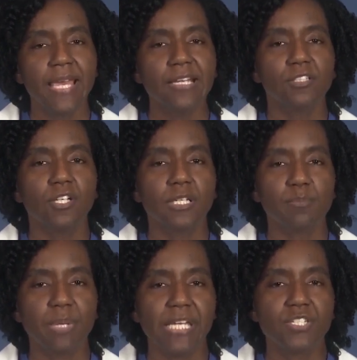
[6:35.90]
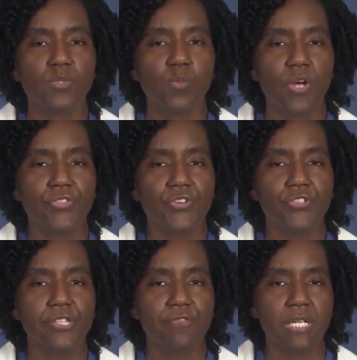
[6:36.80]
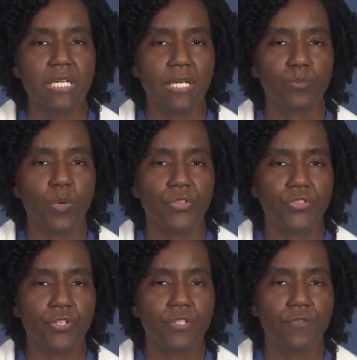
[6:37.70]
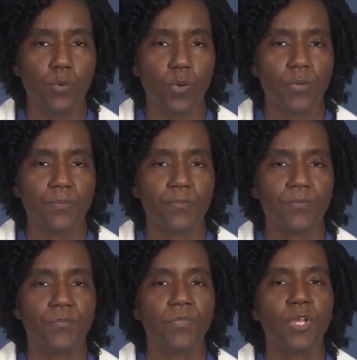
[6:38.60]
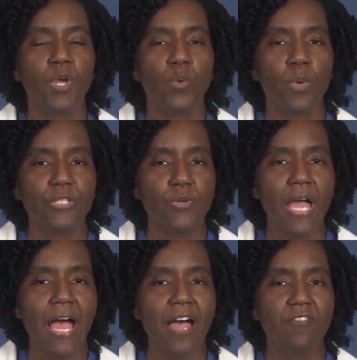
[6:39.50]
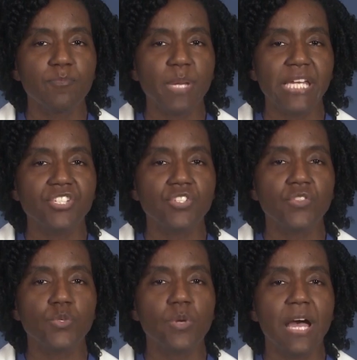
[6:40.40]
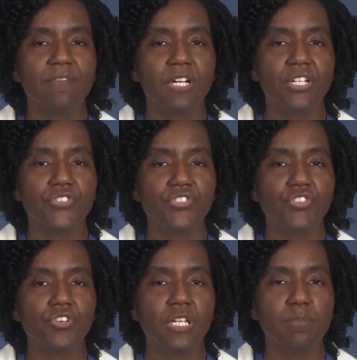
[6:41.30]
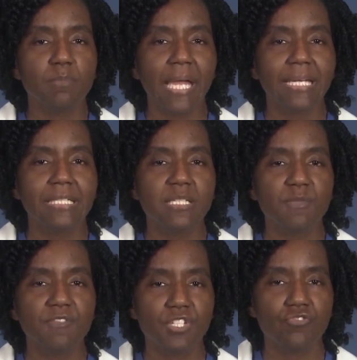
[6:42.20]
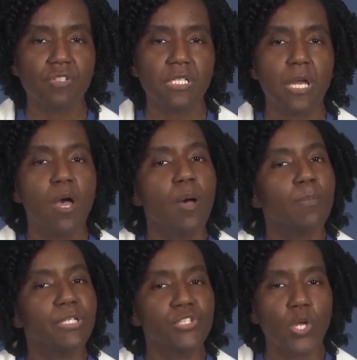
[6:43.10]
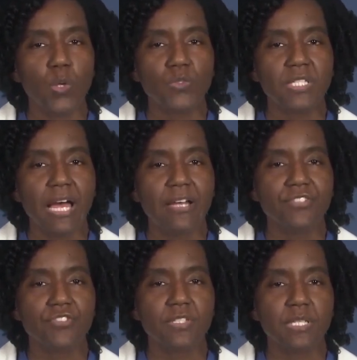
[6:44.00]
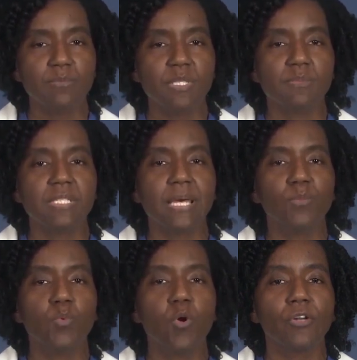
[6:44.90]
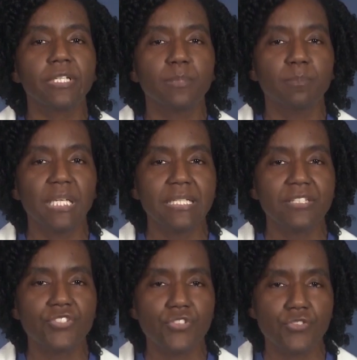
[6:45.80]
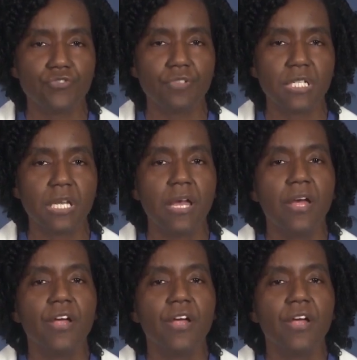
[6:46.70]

Take a look at pages 133 and 134. When you have patients who have a concerning mechanism of injury, but no signs or symptoms that warrant immediate surgery,